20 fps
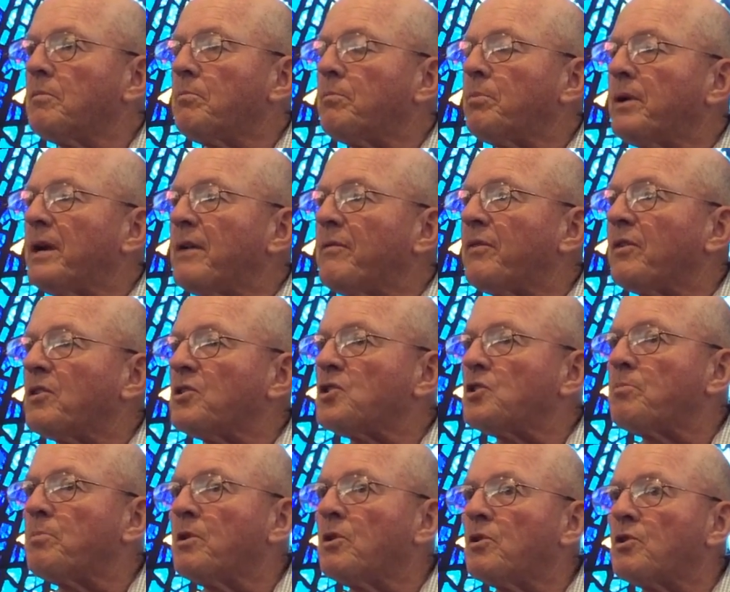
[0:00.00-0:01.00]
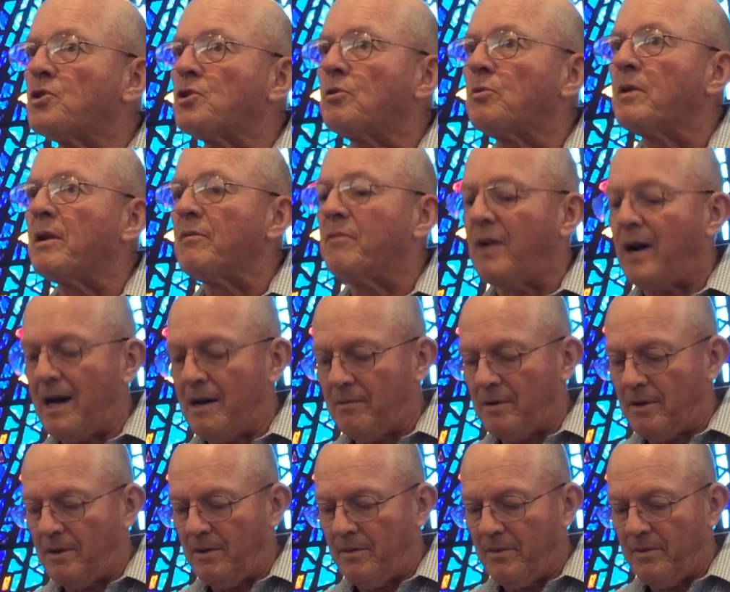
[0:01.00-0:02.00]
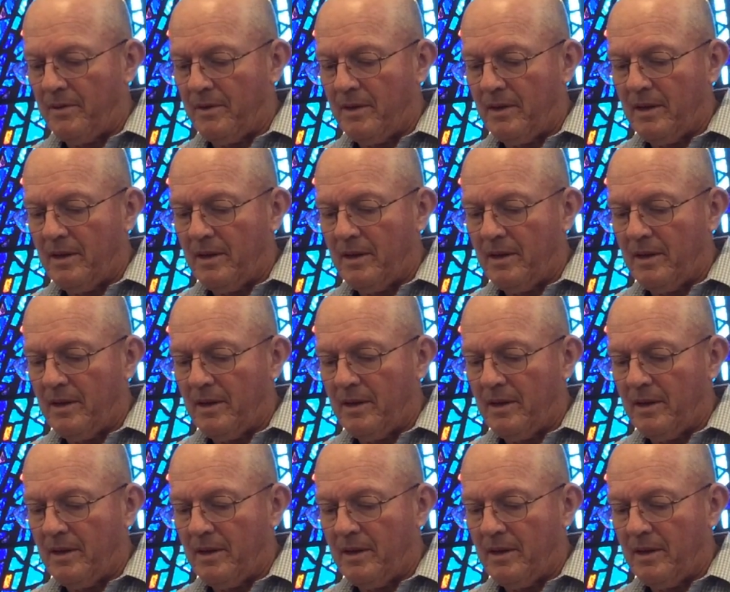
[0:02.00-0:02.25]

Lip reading: Pray for a spiritual revival.